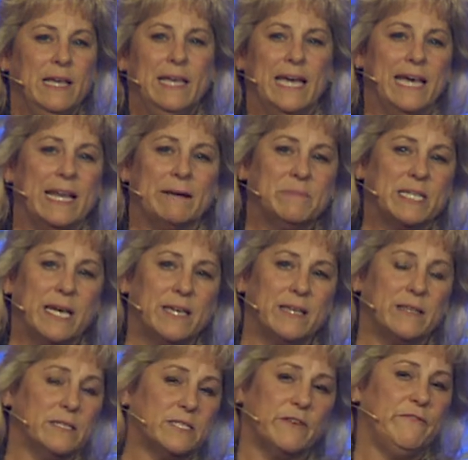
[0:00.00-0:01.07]
And I'm telling you,
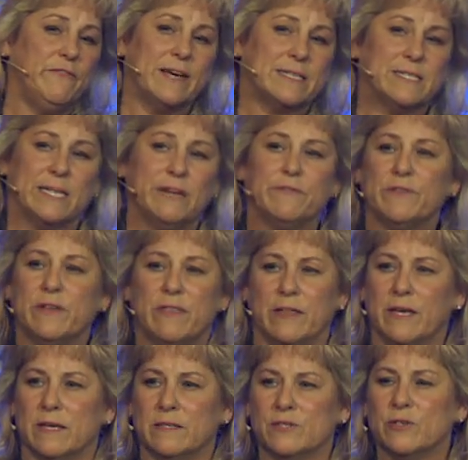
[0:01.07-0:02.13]
this affects
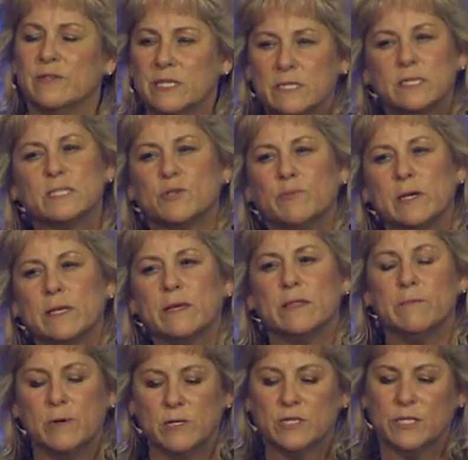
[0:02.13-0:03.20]
everything. So this is really the
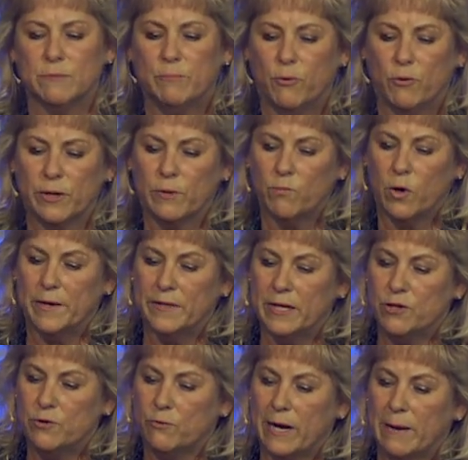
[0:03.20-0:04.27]
most important one that
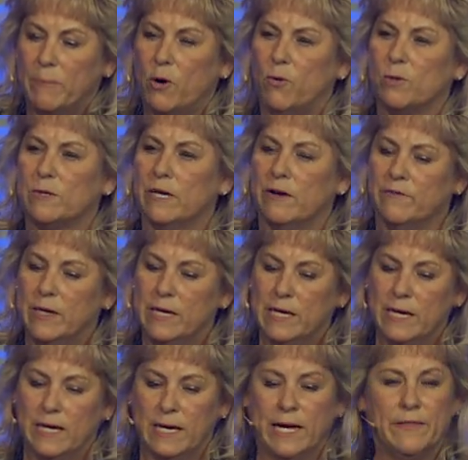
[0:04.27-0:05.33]
you grab hold of
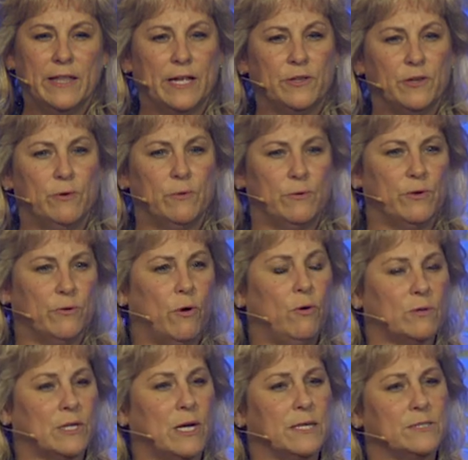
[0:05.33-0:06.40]
and that you, you
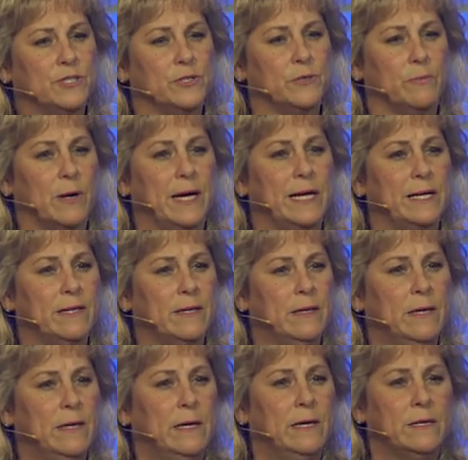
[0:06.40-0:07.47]
hold on to, right?
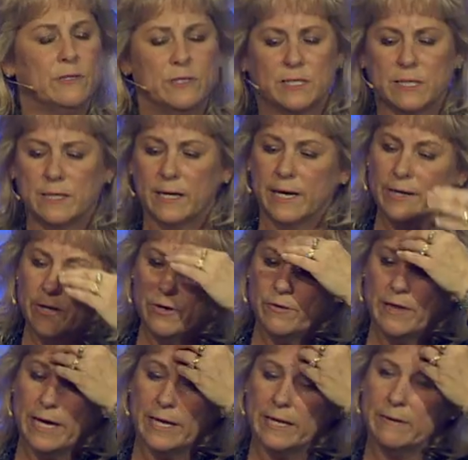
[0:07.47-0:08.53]
You see, I know
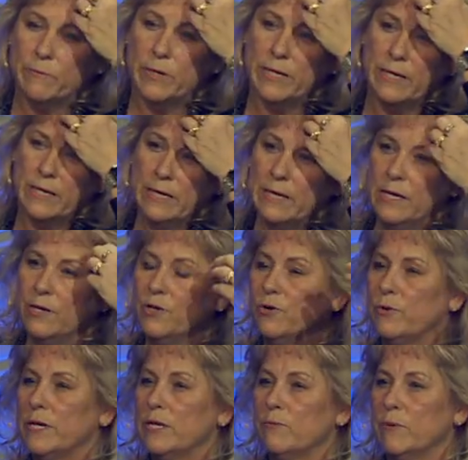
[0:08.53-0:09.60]
that when
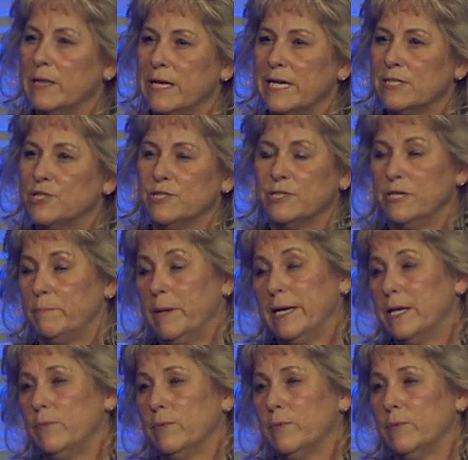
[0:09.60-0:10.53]
you're in a relationship, any